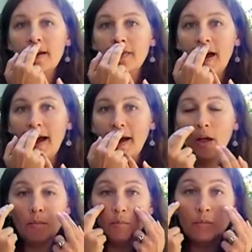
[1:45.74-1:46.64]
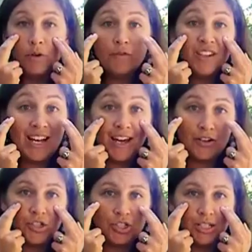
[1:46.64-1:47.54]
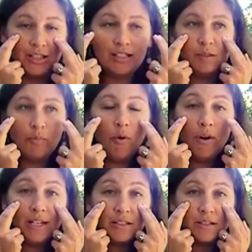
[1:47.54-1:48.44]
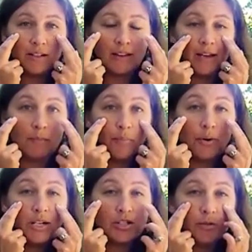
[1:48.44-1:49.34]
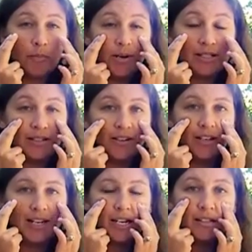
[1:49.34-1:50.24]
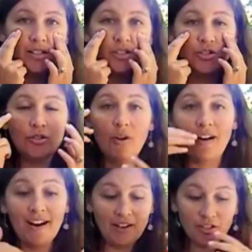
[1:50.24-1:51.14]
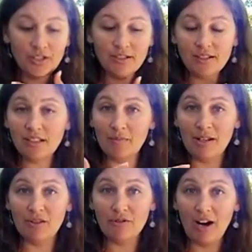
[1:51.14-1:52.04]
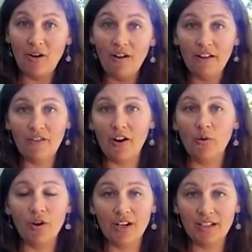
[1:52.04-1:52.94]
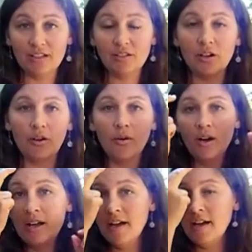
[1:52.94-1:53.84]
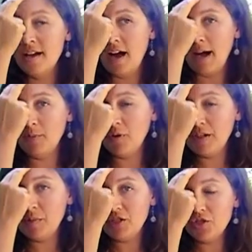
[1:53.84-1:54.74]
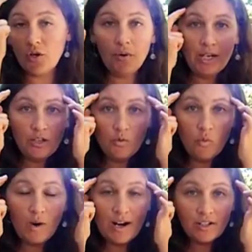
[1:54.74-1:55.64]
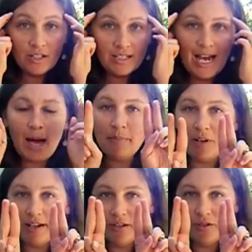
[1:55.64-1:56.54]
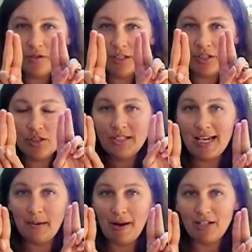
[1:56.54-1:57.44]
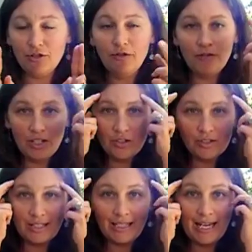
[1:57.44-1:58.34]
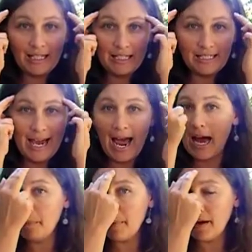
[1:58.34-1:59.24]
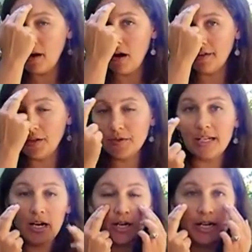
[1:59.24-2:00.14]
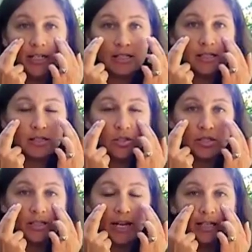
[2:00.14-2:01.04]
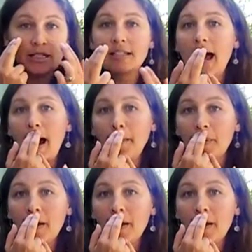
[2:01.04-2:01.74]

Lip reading: that help move the energy. These points are like pressure points that are connected to our energy system and throughout all of our organs. So I'm going to be showing you where to tap. I usually just take my 2 fingers and lightly tap on those areas, just lightly tap.